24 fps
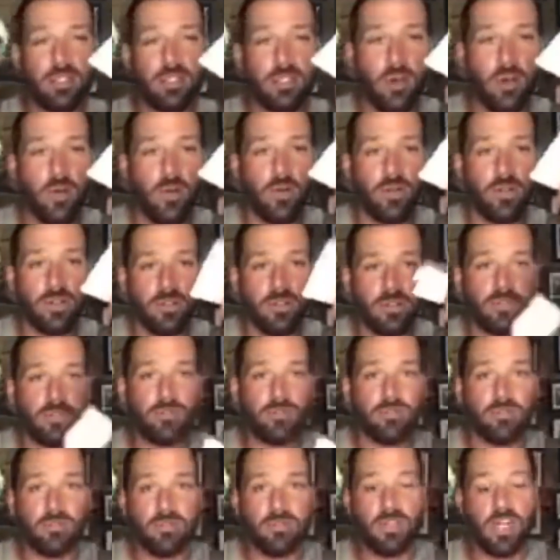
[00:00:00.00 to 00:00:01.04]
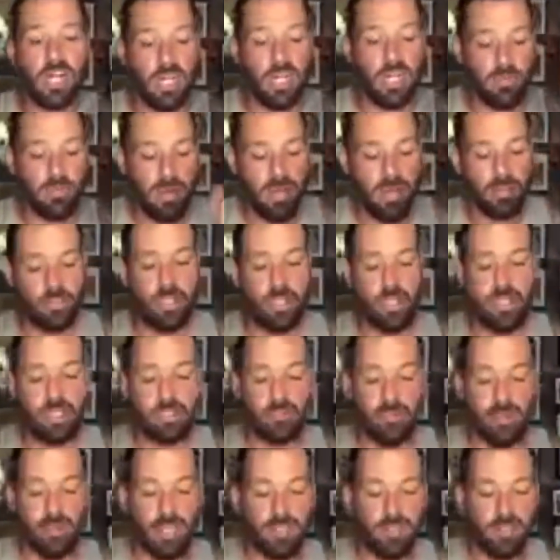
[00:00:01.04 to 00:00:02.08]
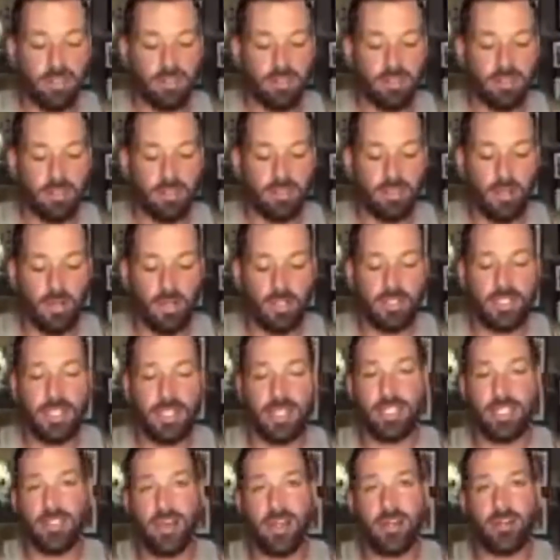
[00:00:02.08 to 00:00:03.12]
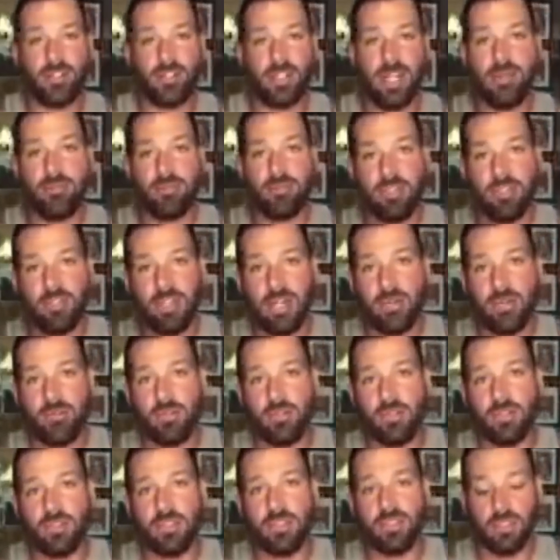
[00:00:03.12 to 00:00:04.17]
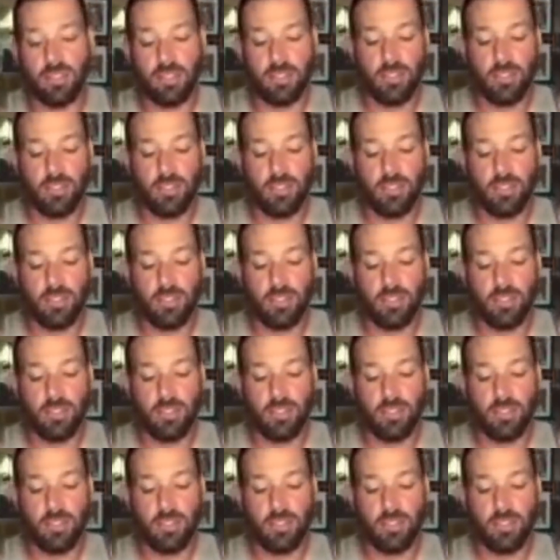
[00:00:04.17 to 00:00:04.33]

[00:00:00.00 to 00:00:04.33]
So I apologize, man. Chris Kinsvader's name still got pulled.